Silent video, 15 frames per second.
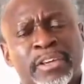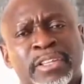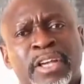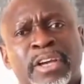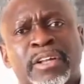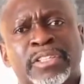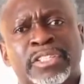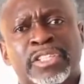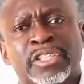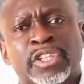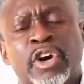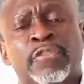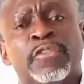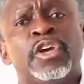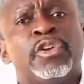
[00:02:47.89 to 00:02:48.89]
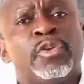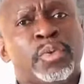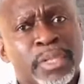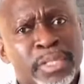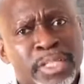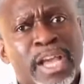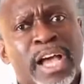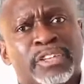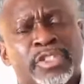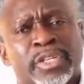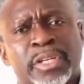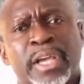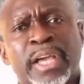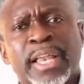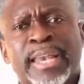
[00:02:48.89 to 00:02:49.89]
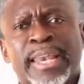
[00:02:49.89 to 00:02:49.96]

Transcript: or the content of your discussion,